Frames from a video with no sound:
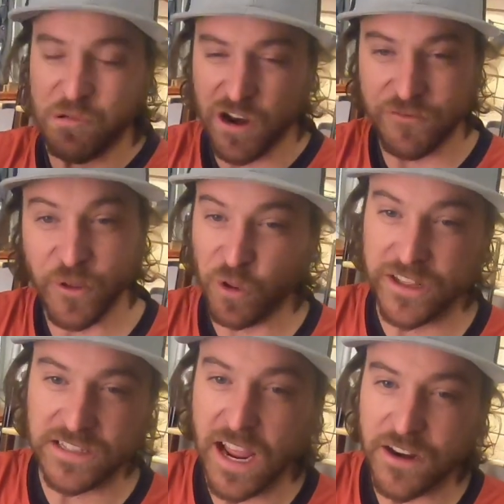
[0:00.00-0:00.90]
want to fill
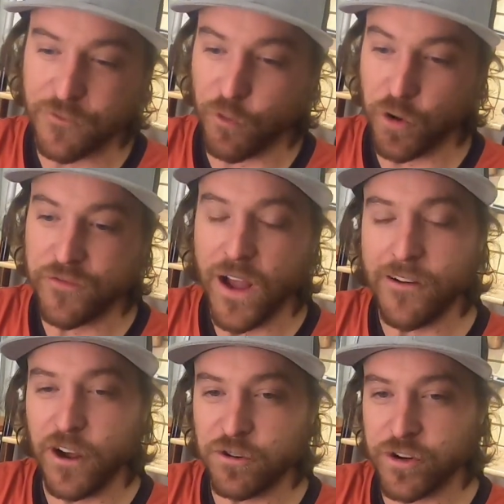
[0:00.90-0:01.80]
this gun to
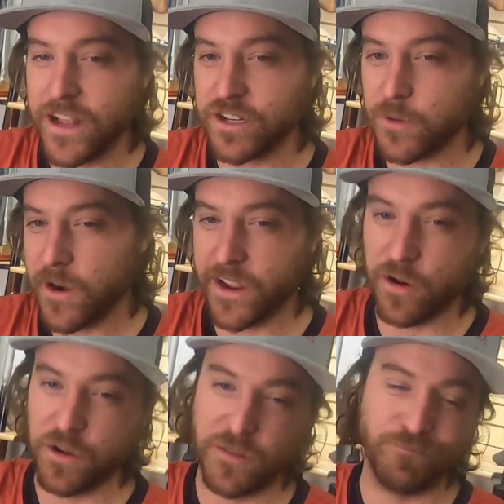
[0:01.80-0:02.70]
4,500. I just want to go
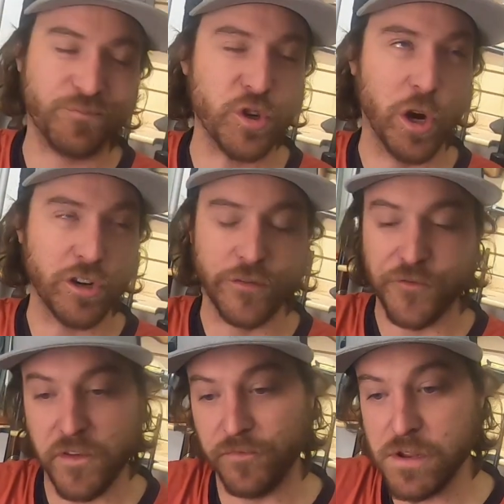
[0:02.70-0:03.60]
to
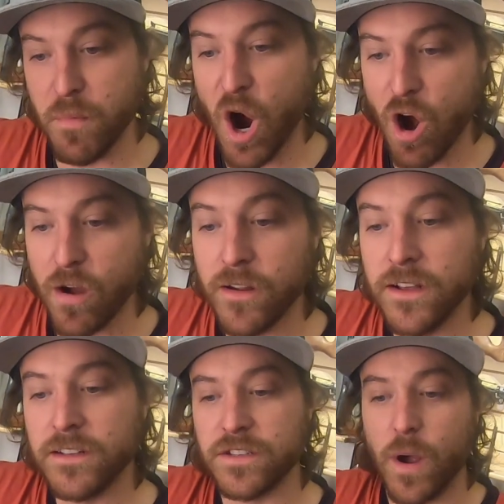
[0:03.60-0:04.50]
250 bar.
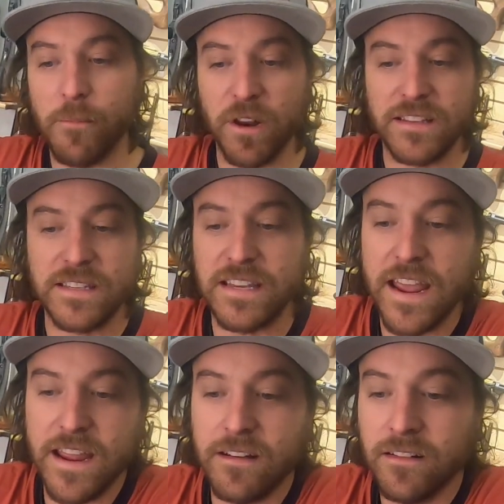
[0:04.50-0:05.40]
So I'm going to
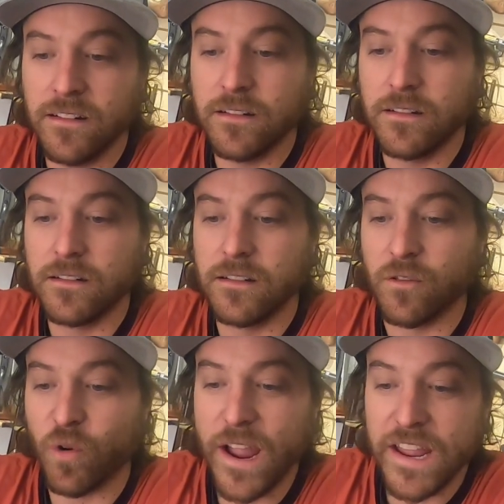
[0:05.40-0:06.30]
stay
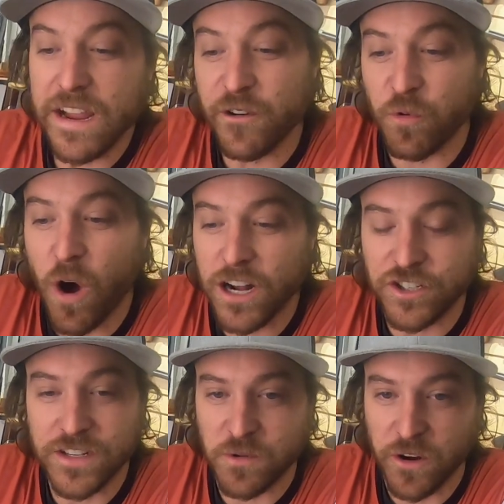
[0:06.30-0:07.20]
right here and watch
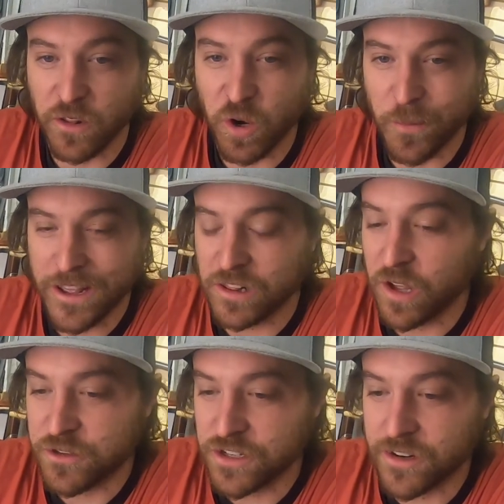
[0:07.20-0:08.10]
this one a little bit
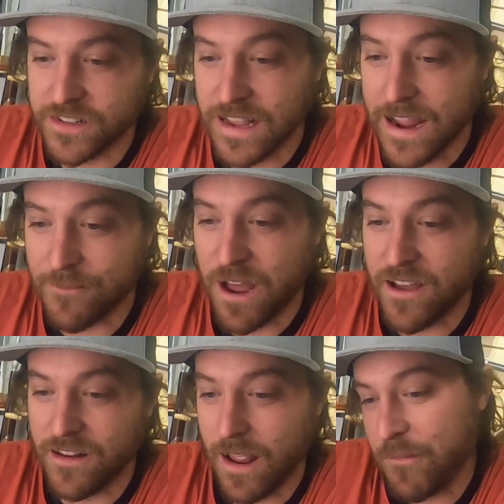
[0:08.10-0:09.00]
closer because I'm
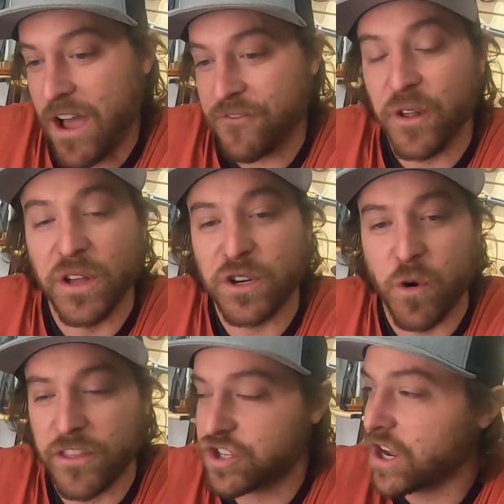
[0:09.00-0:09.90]
not filling to where
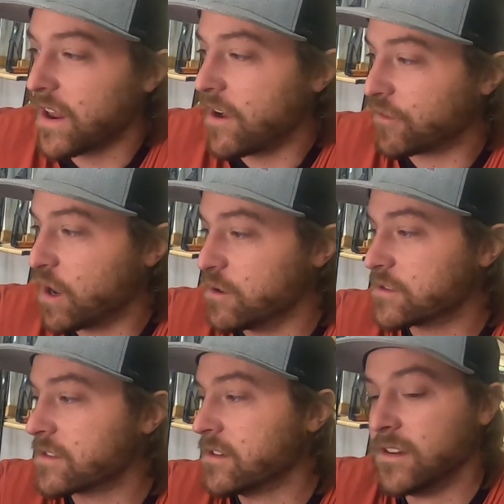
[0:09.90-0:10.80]
the shutoff goes.
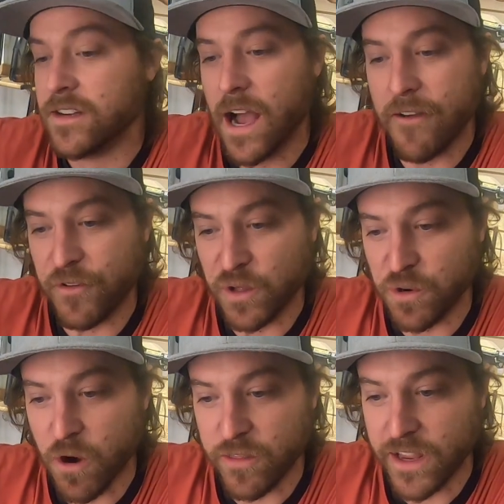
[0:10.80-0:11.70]
I'm filling to
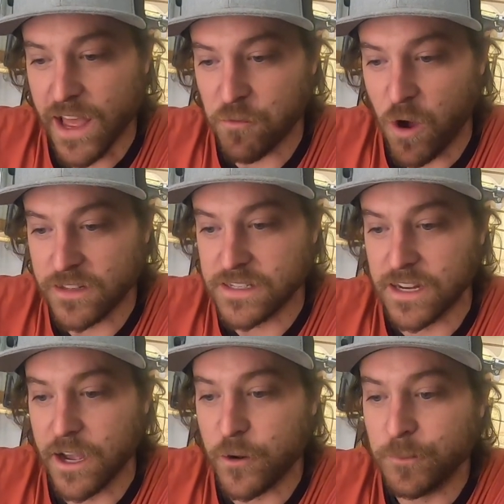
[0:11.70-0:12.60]
where the gun wants to
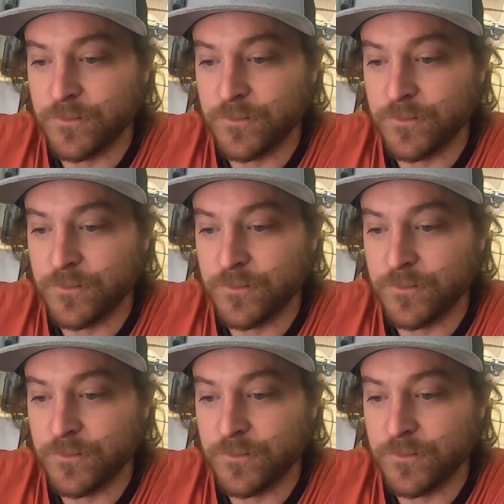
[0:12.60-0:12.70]
go.